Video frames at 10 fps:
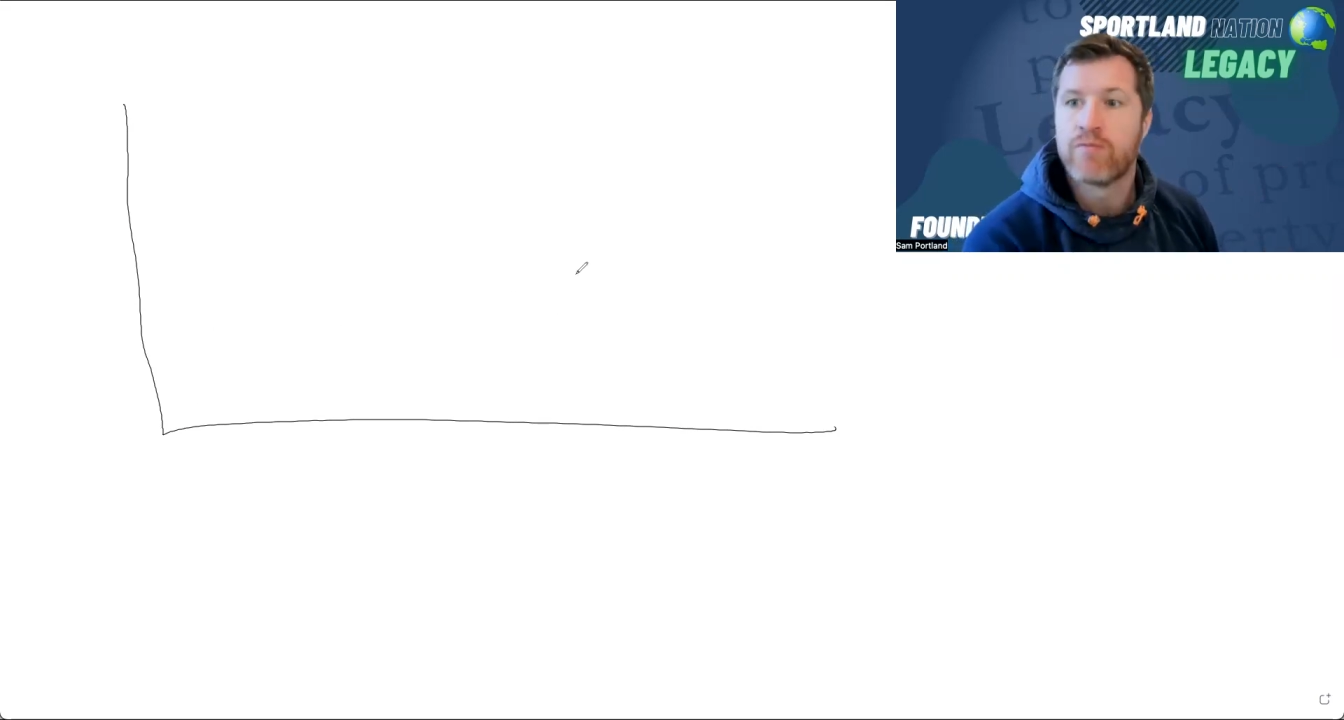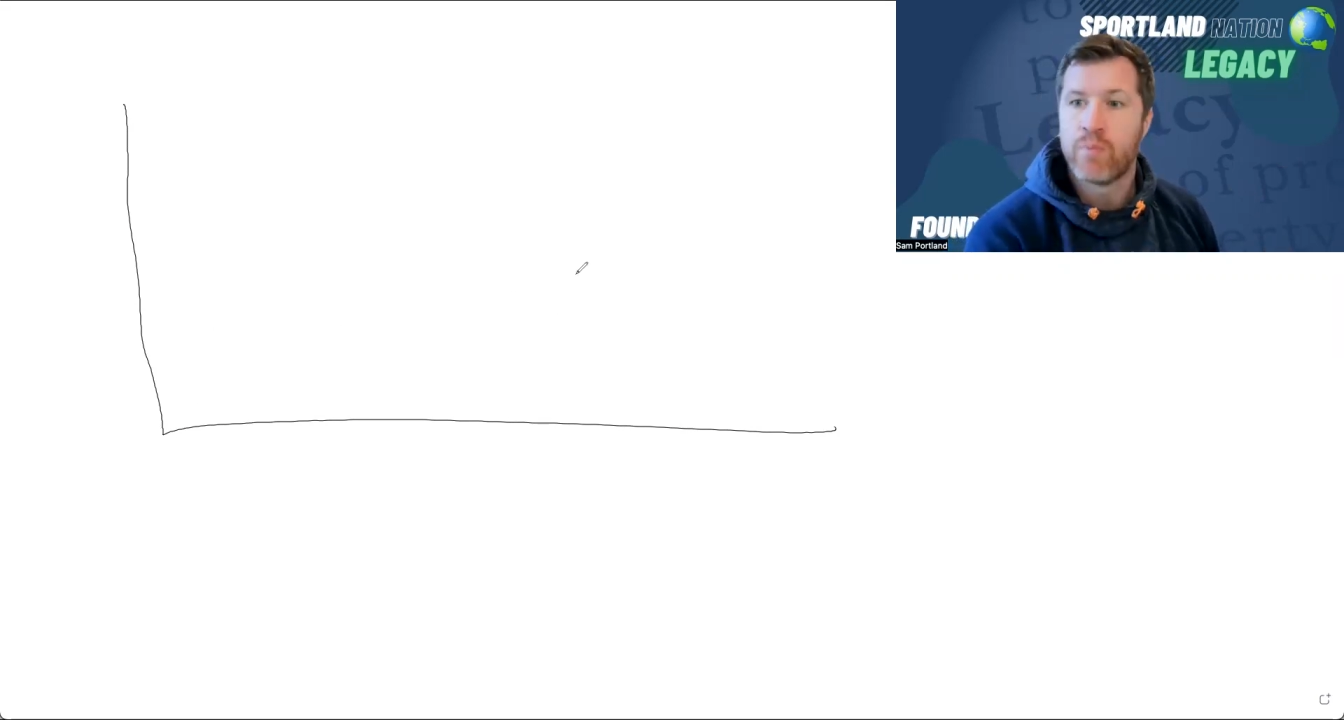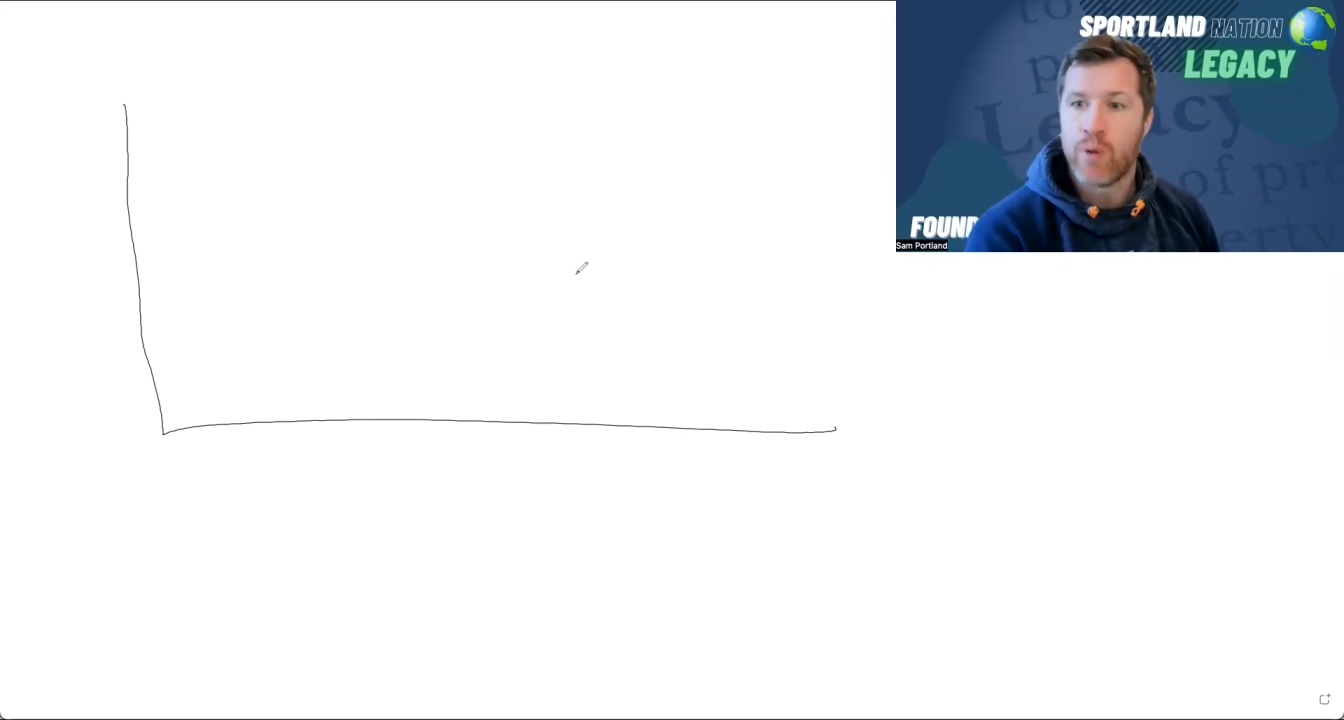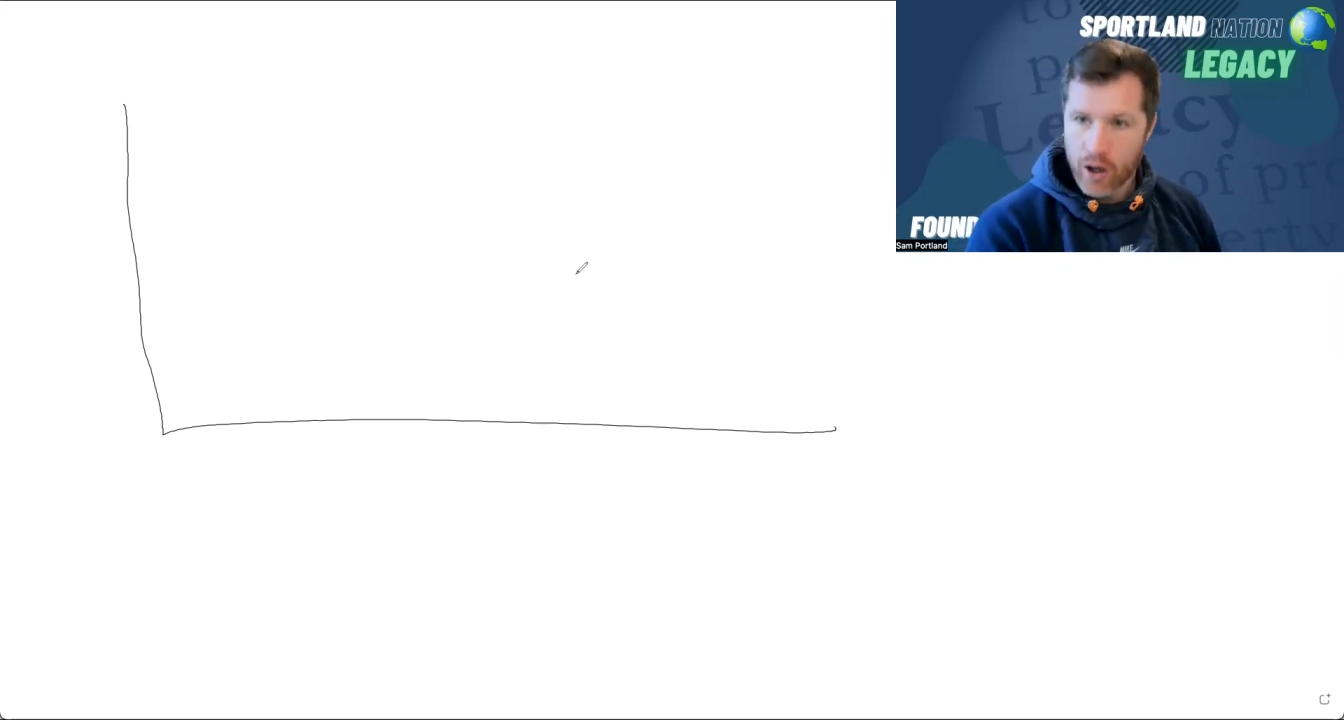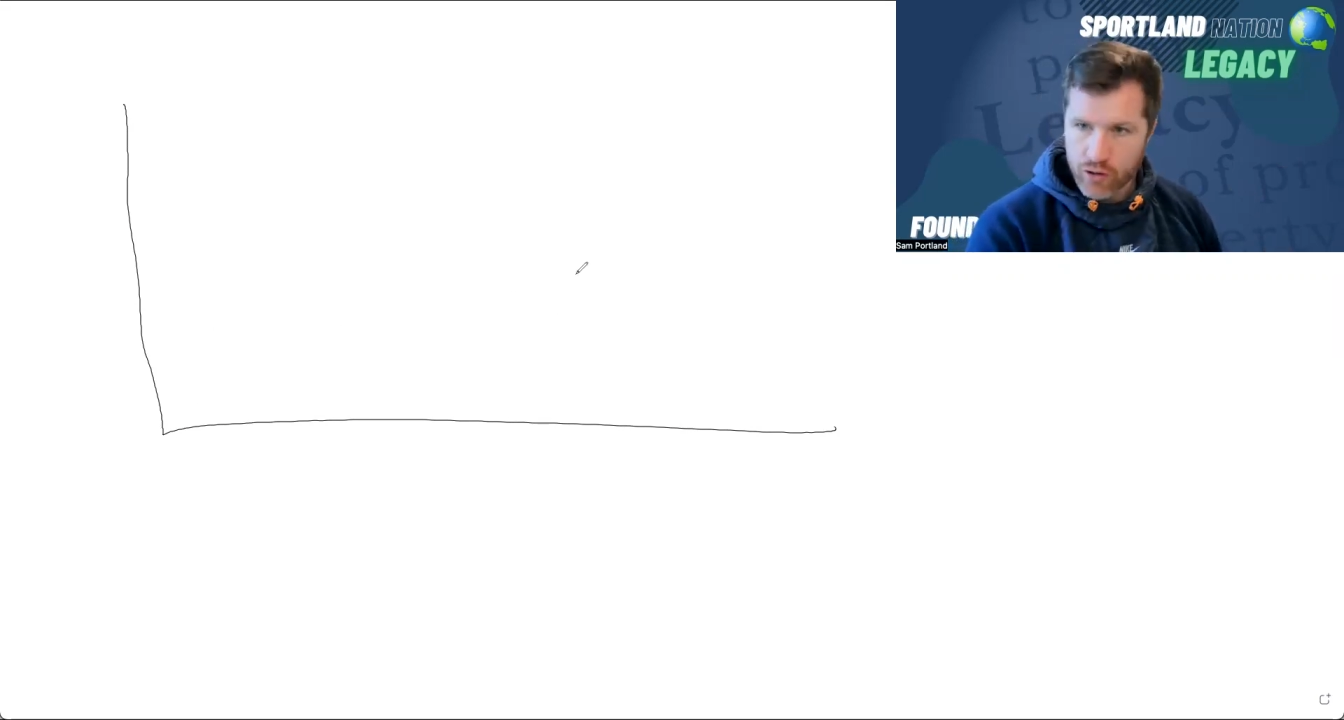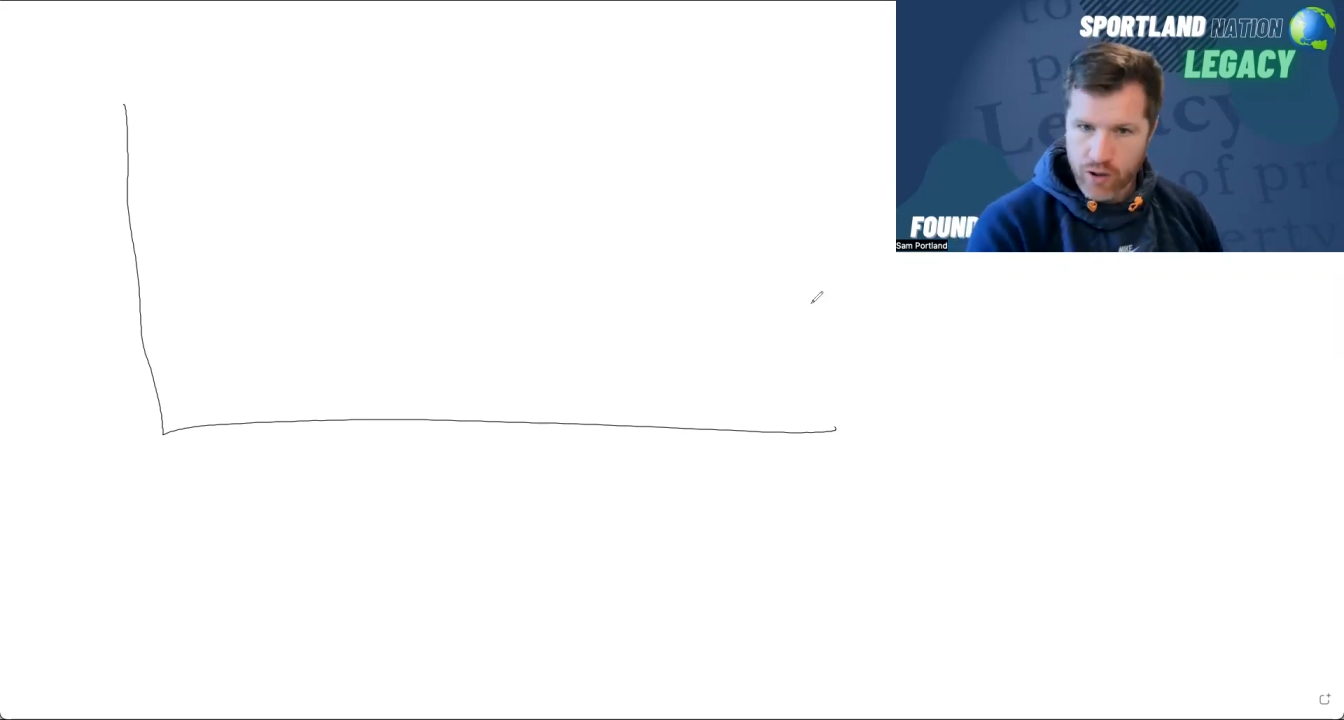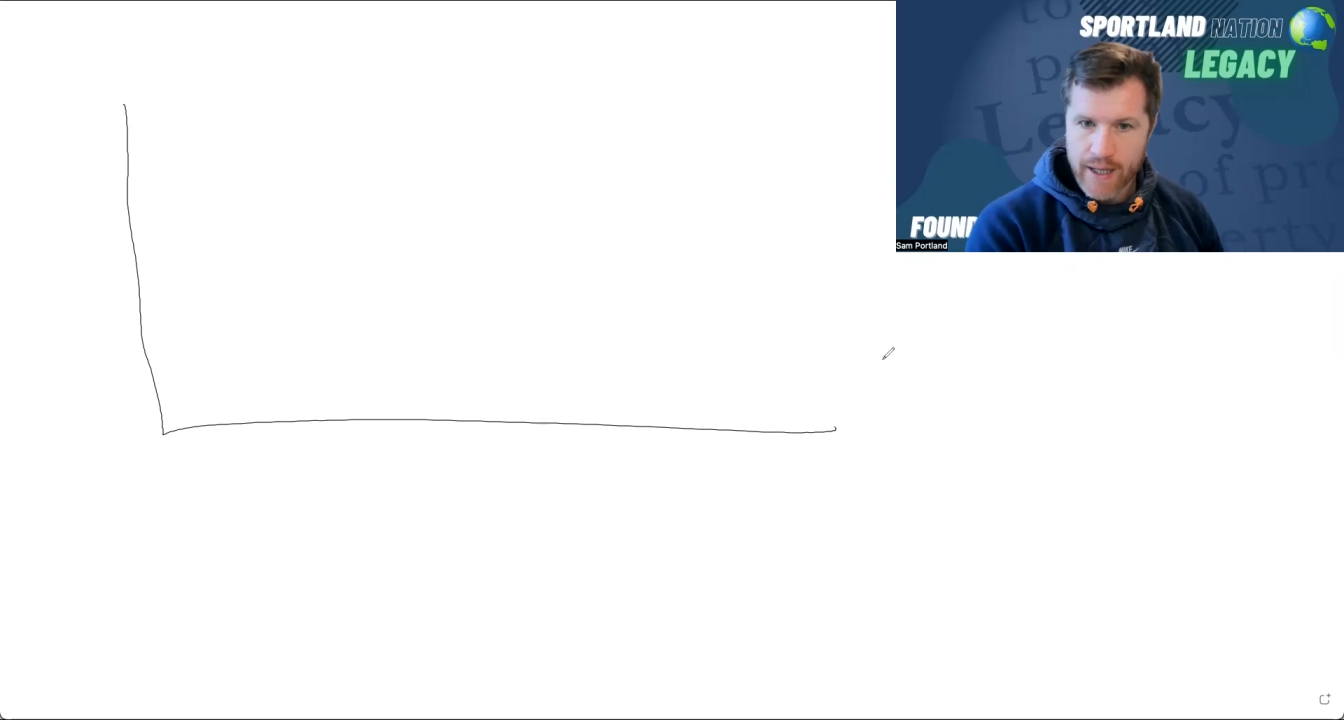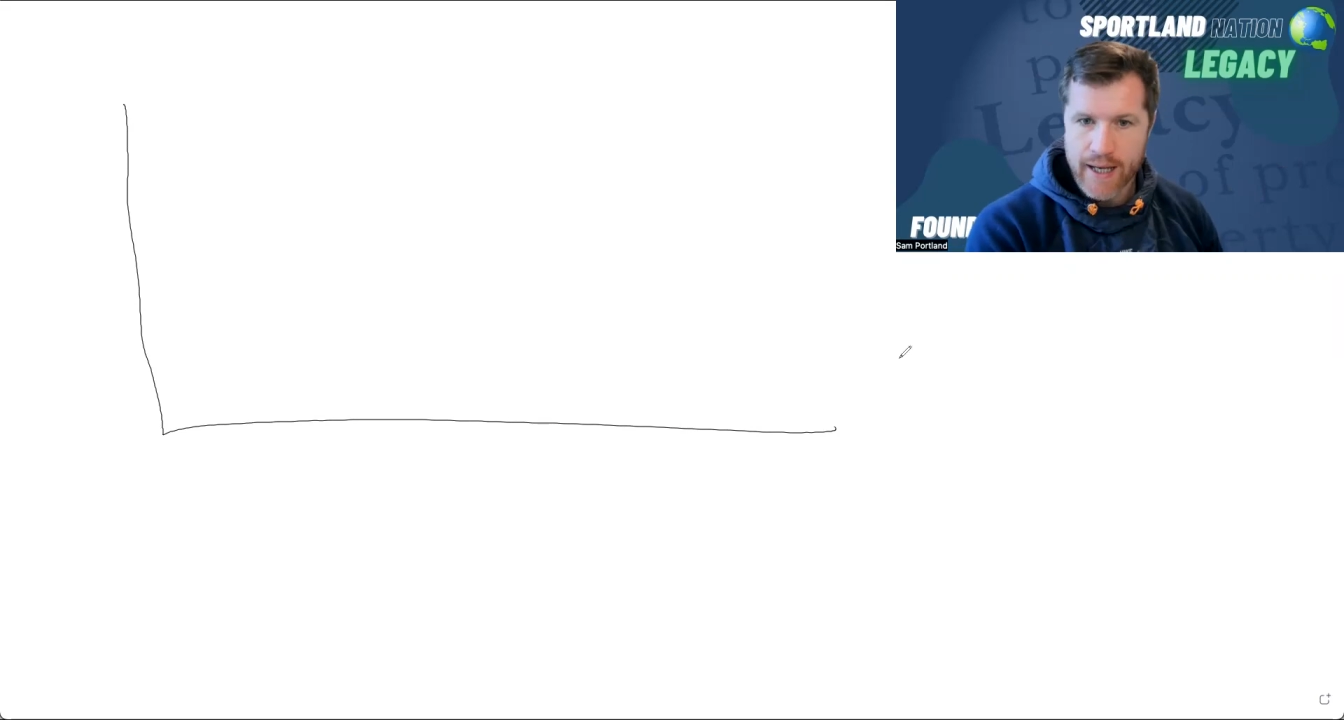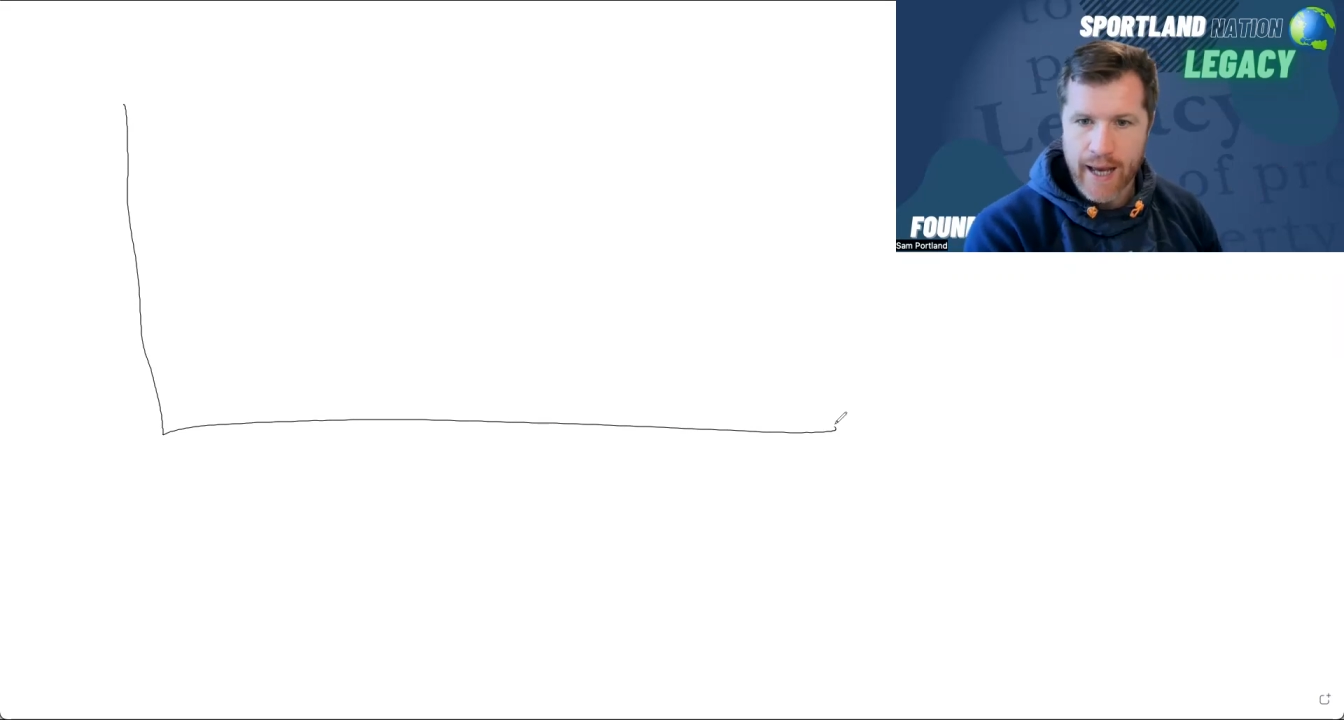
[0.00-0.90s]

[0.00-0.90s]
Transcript: put our training